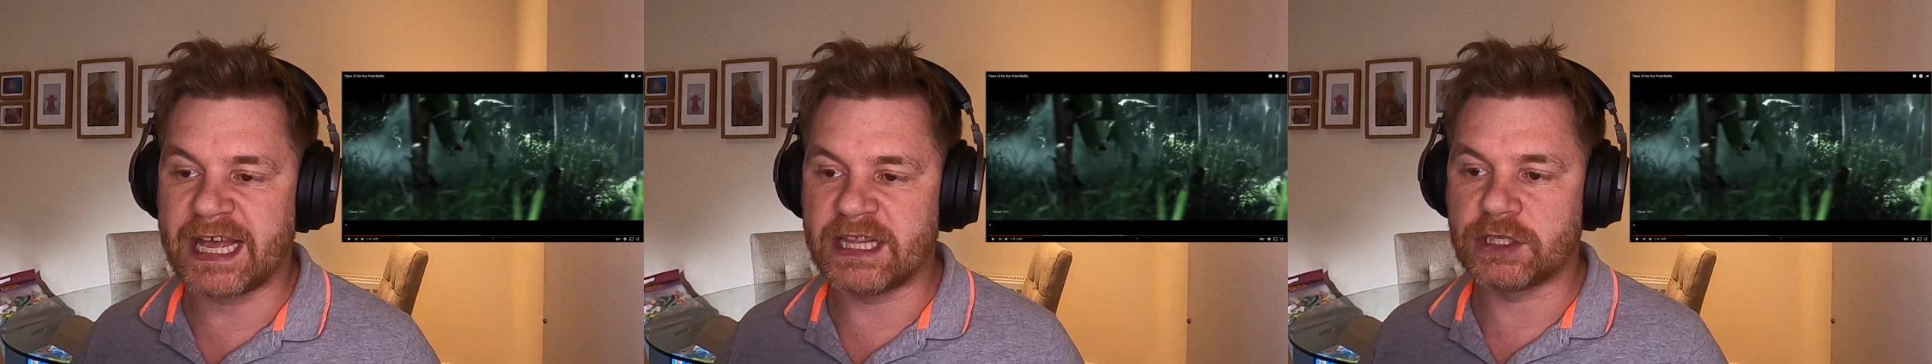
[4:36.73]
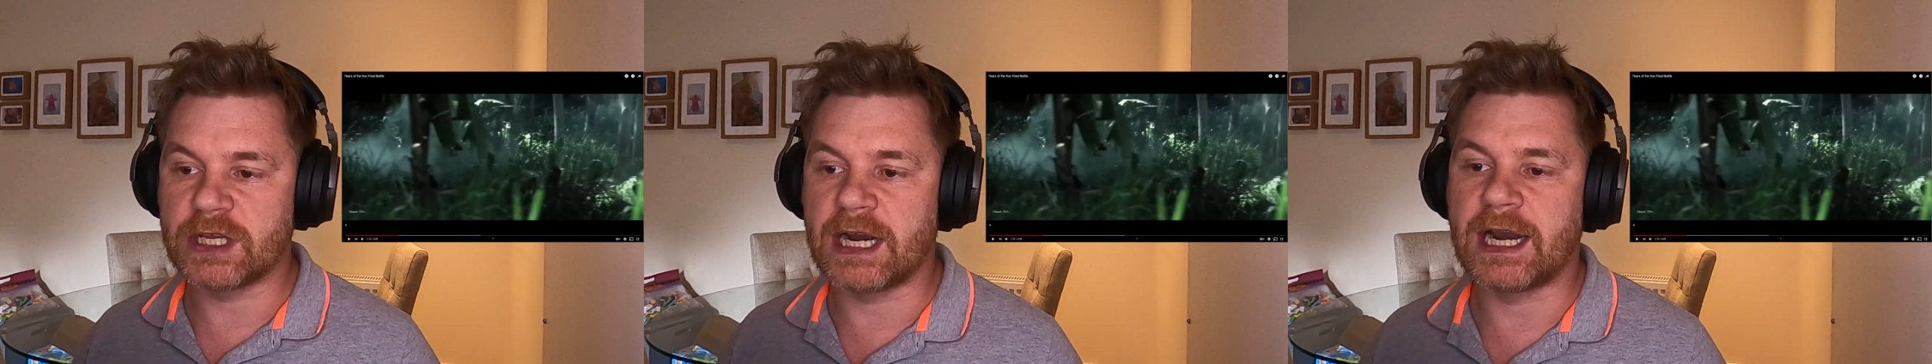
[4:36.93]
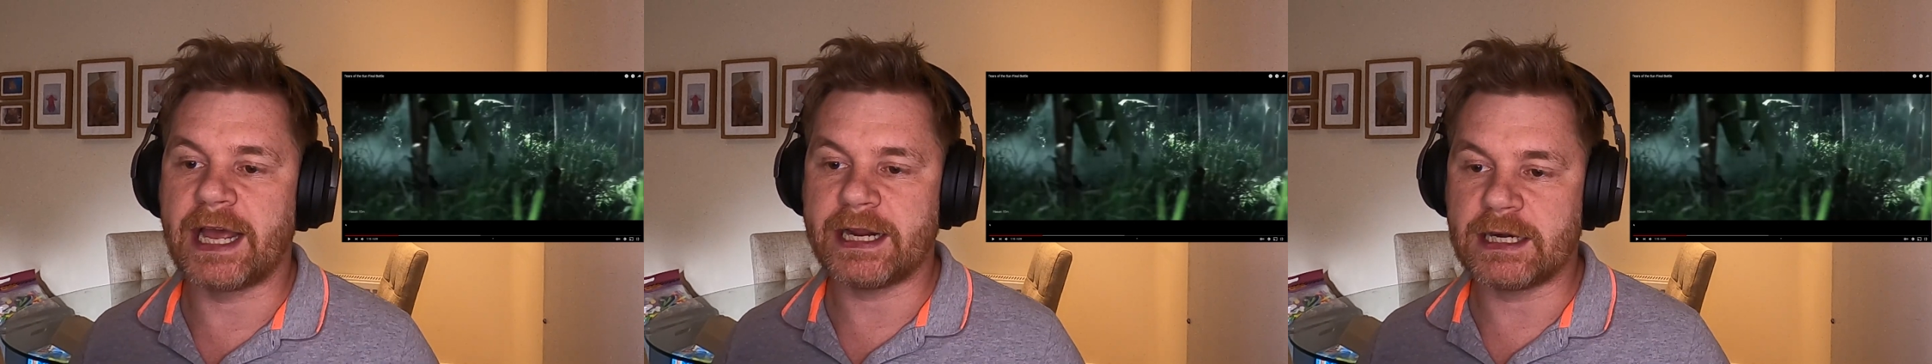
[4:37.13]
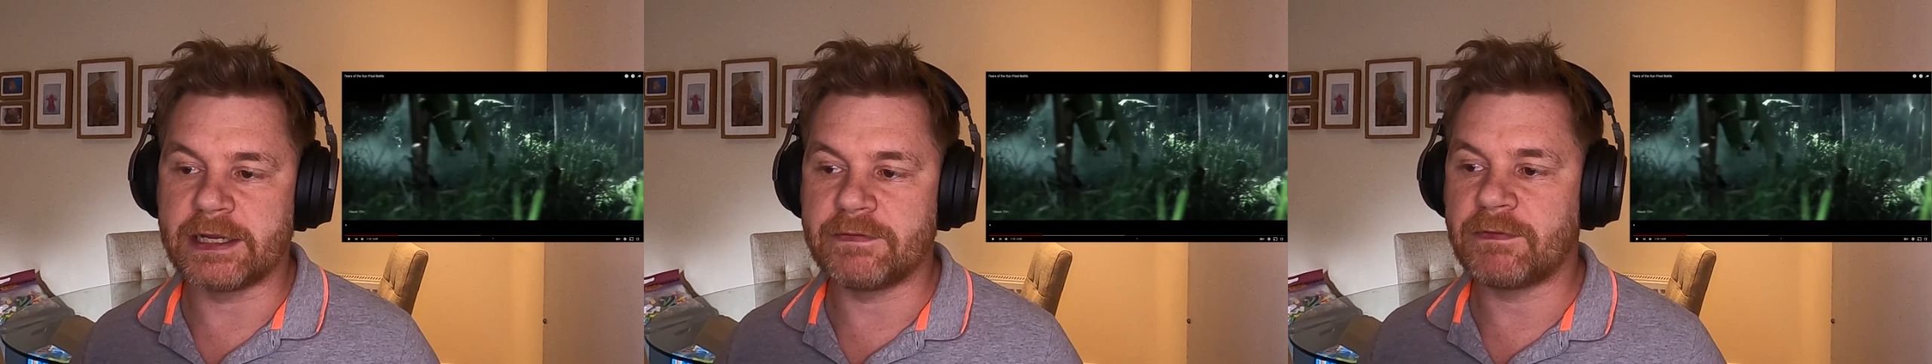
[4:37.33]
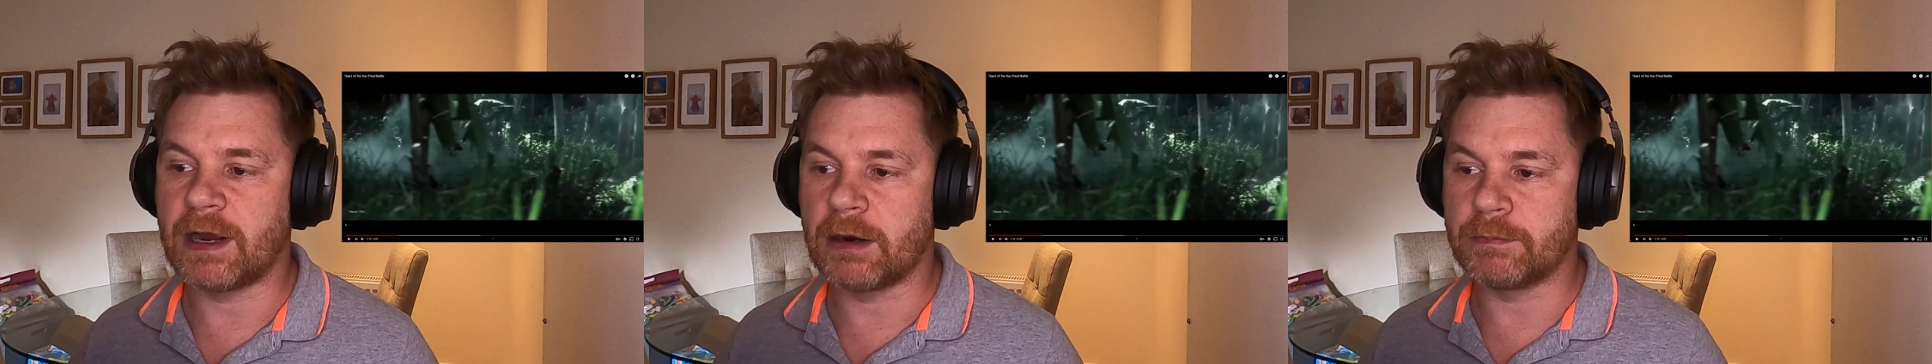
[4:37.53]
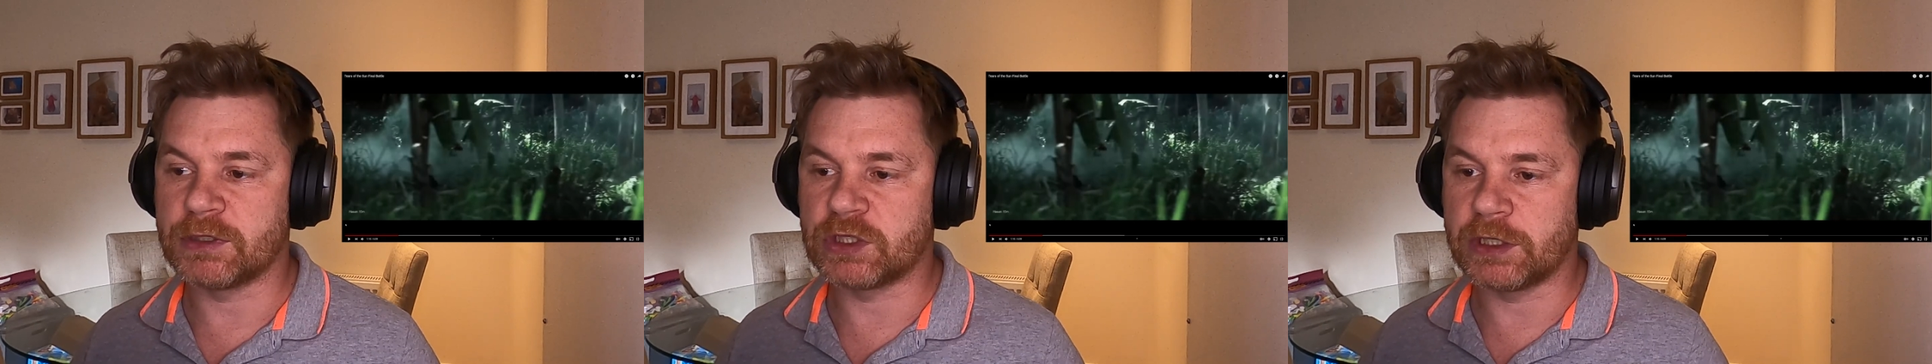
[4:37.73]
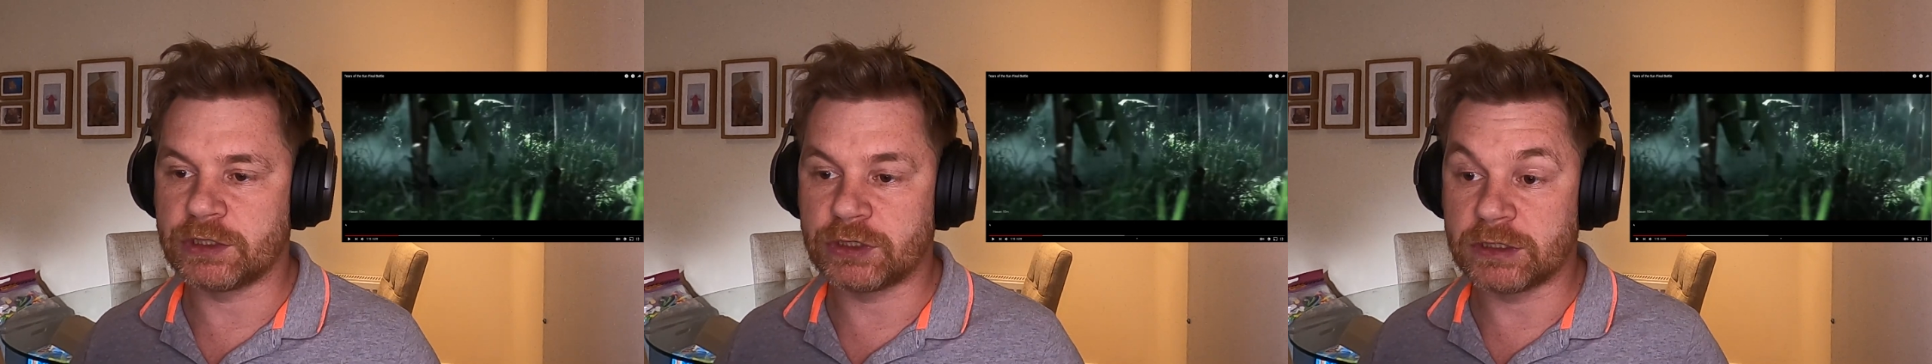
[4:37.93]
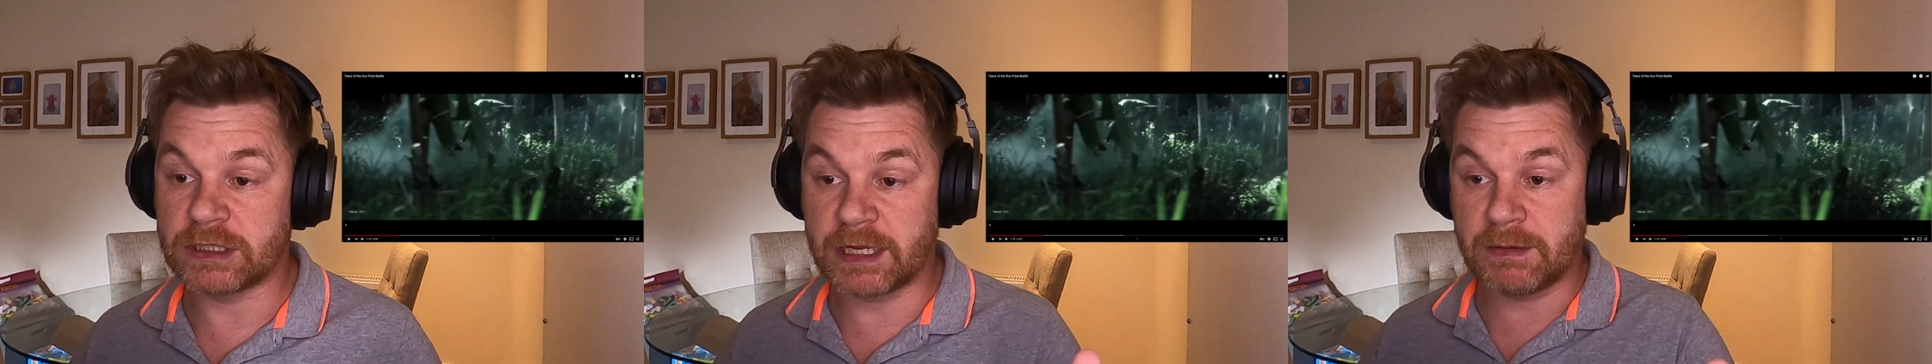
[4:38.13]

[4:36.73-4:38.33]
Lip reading: into likely firing positions.